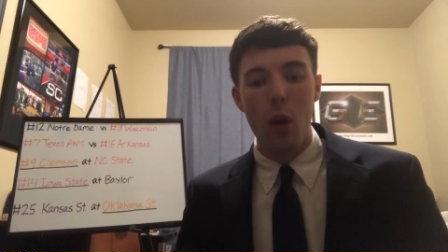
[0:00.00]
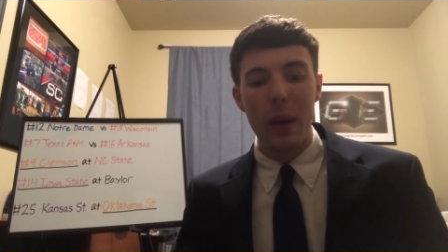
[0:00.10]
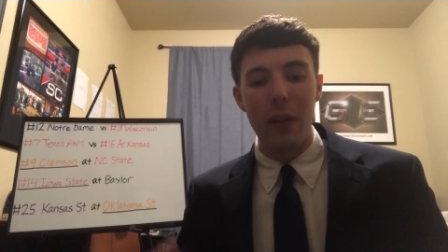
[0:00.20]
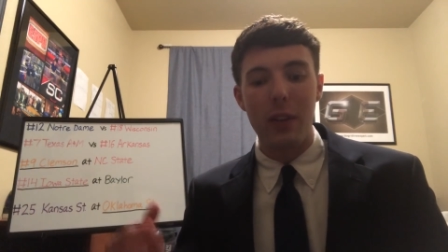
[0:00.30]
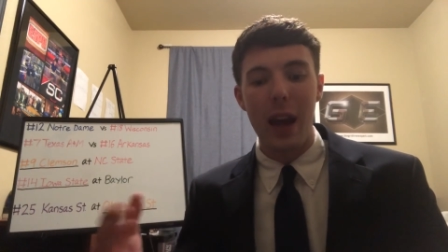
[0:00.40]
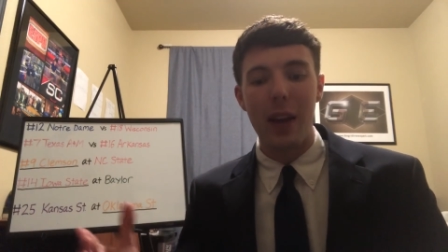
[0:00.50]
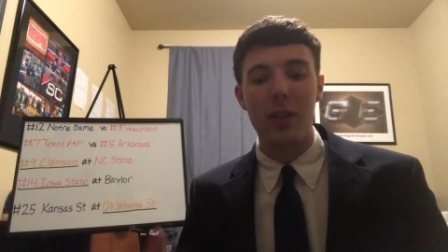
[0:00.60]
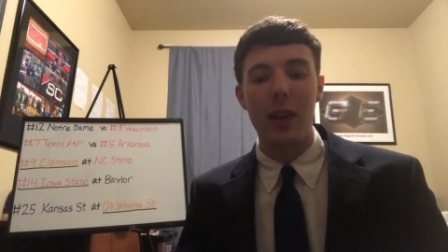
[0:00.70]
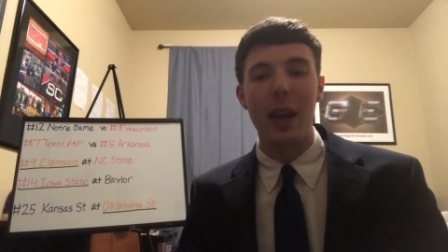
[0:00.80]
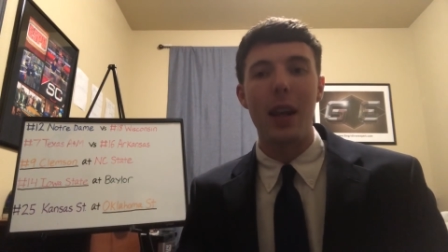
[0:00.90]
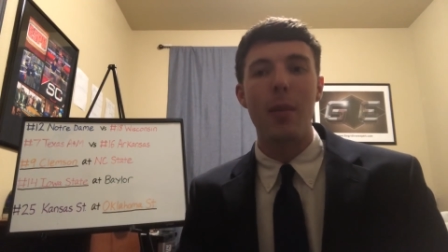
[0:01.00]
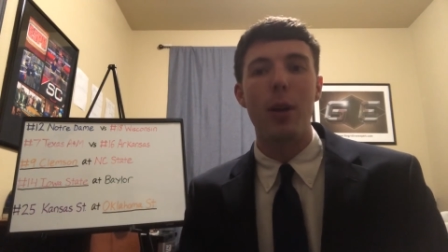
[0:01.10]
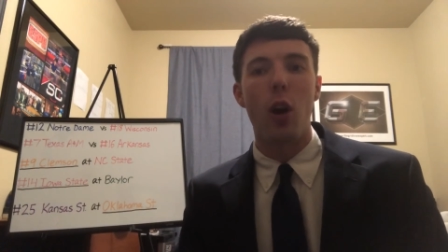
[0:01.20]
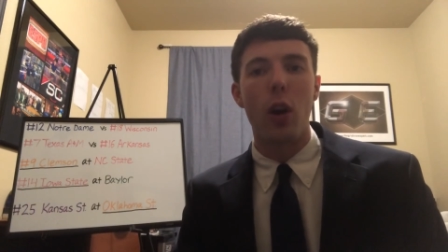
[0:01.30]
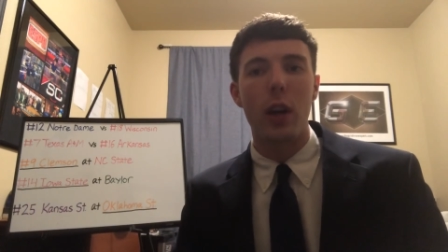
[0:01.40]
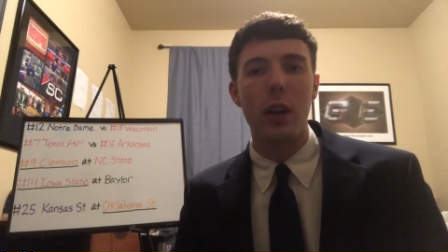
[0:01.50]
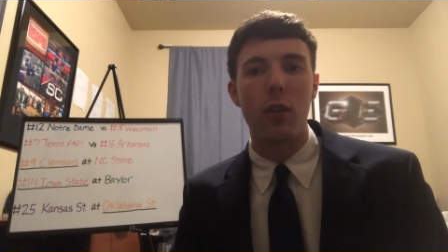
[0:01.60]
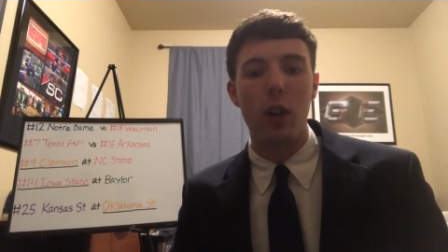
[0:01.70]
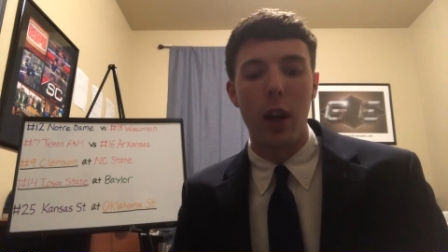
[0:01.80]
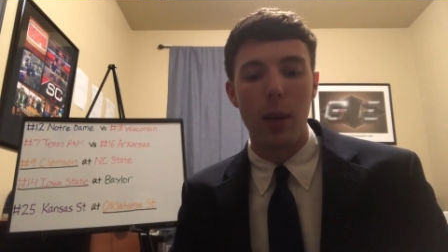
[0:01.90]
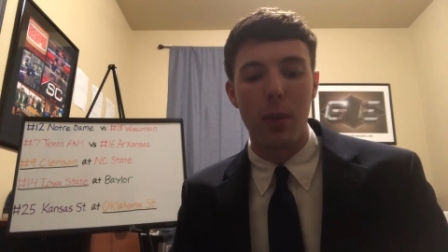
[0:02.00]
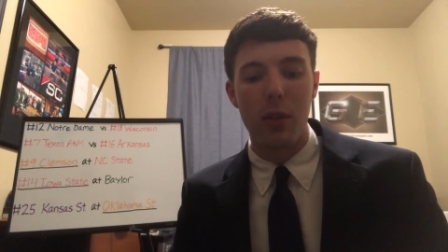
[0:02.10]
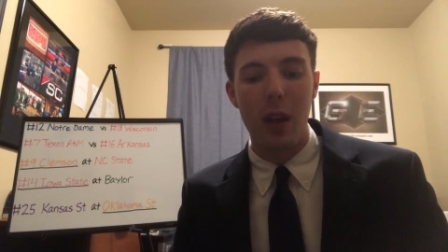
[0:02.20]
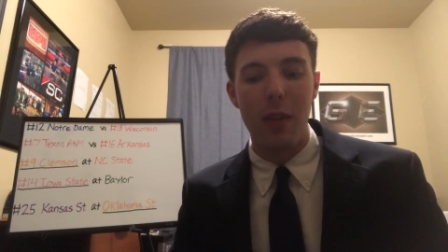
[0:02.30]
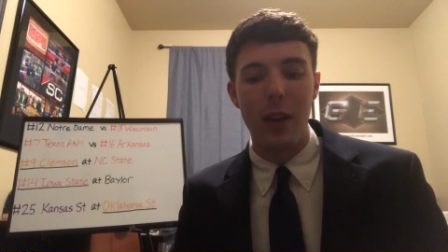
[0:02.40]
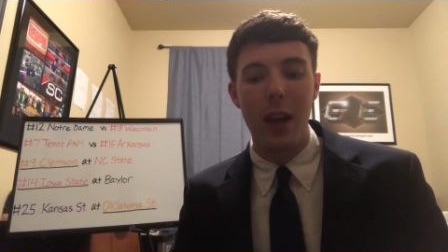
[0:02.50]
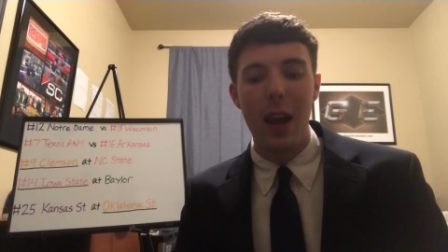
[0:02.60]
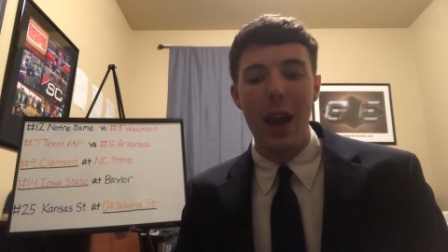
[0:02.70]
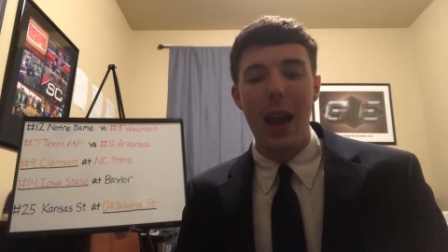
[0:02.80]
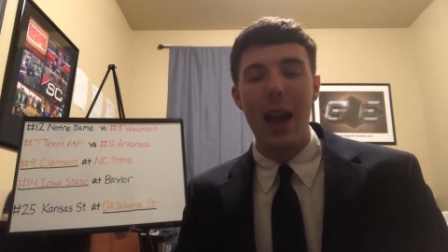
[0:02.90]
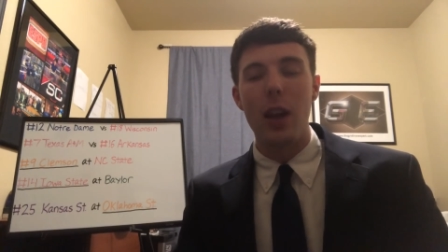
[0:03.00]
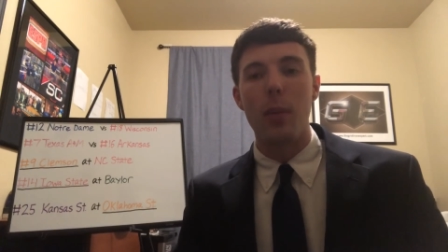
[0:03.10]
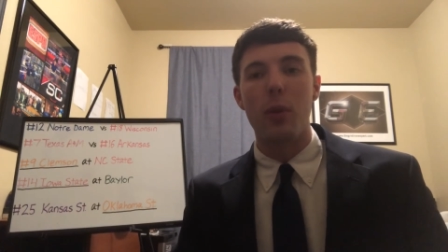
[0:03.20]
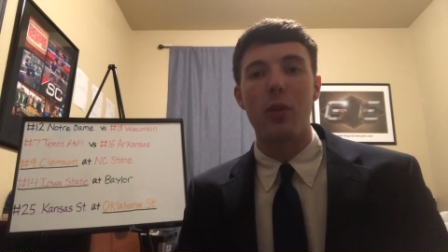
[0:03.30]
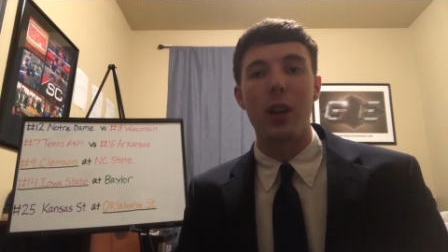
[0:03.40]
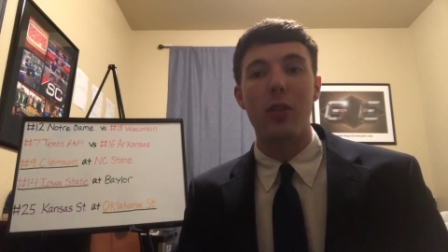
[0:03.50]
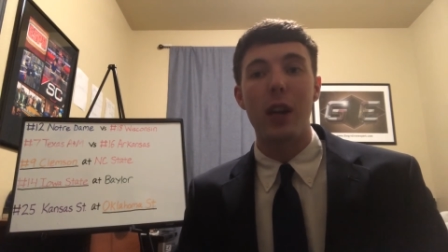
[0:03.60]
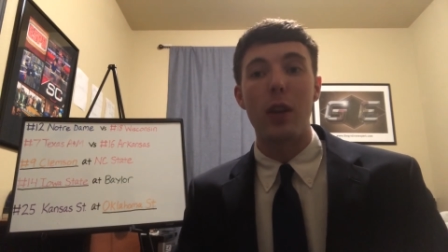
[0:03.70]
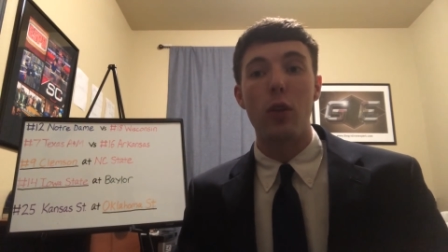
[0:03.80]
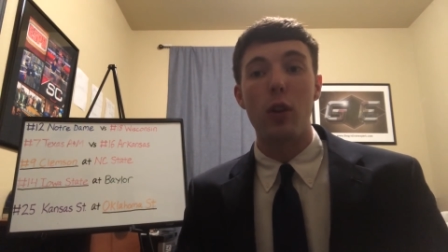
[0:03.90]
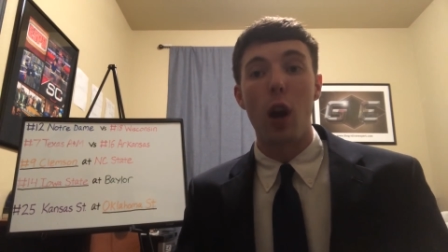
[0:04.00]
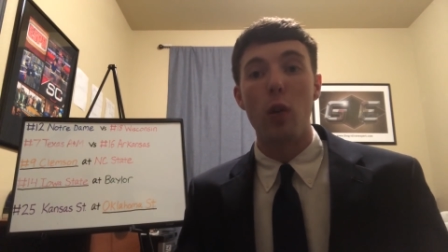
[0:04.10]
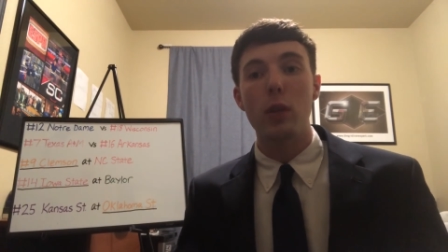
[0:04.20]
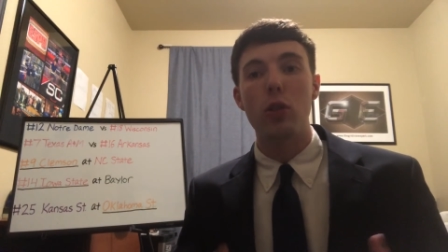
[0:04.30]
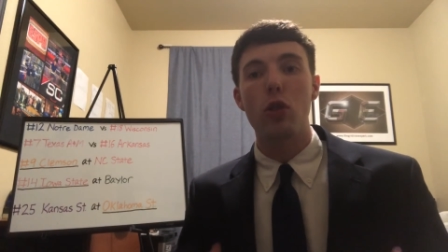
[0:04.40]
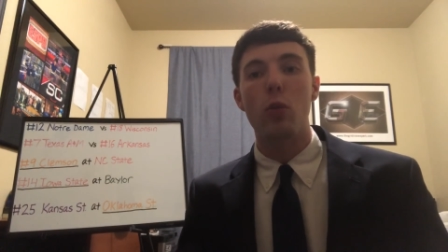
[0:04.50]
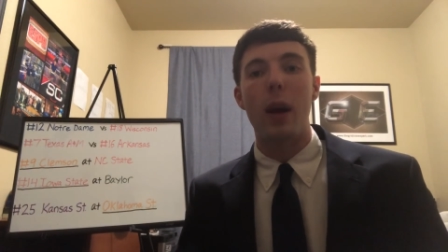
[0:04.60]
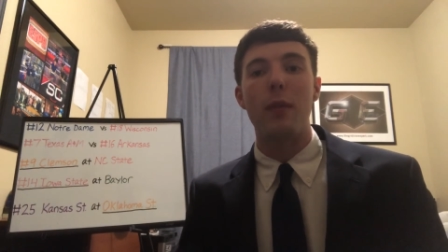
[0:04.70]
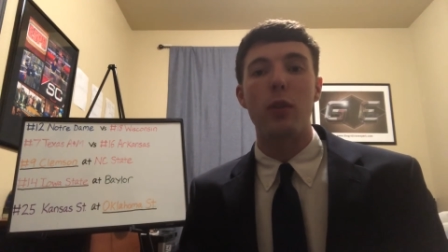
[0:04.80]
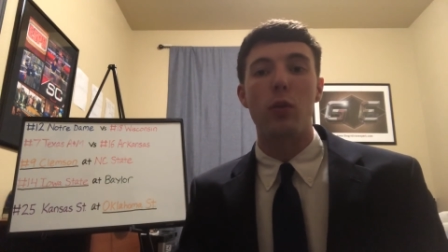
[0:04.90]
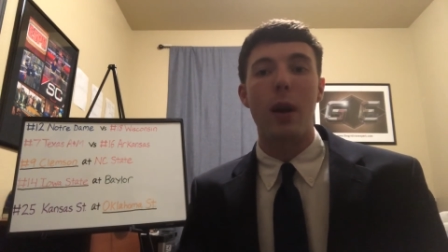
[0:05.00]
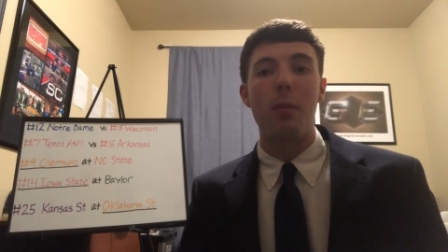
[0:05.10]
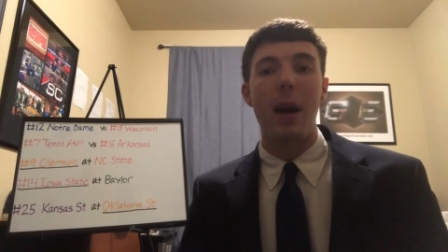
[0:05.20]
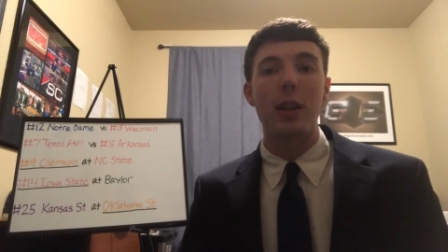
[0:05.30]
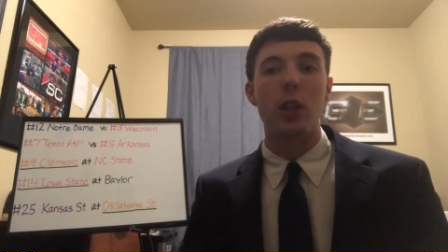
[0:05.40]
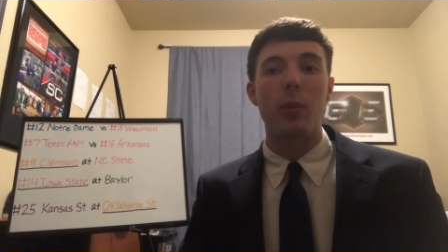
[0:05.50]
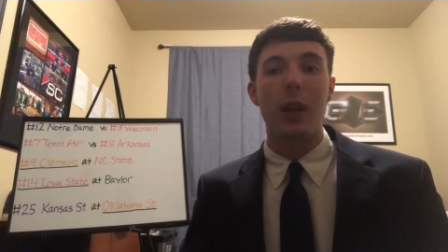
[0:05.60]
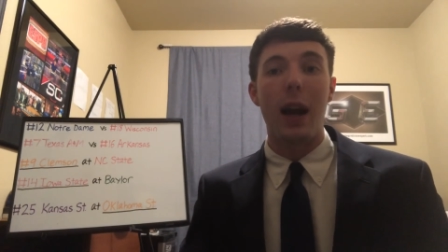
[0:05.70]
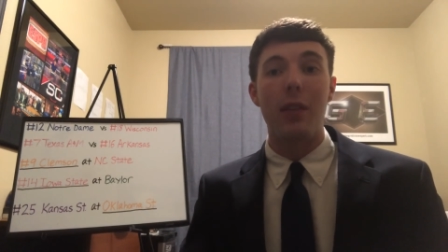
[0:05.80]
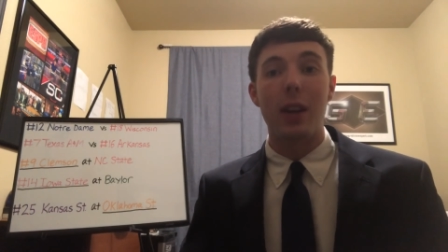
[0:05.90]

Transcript: We have Texas A&M and Arkansas, number 7 and number 16. Those are the only two ranked versus ranked matchups, guys.